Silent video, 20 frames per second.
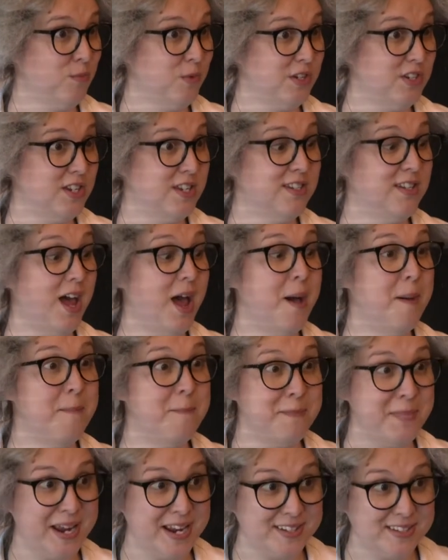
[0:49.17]
which is
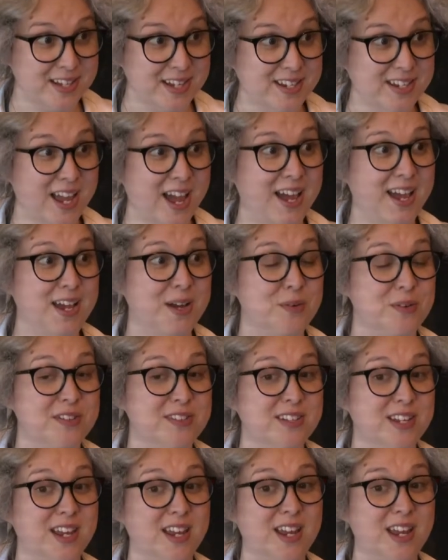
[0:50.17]
amazing. Yeah, it was
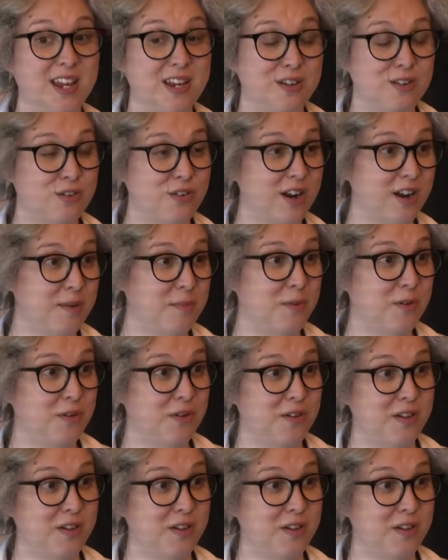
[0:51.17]
incredible.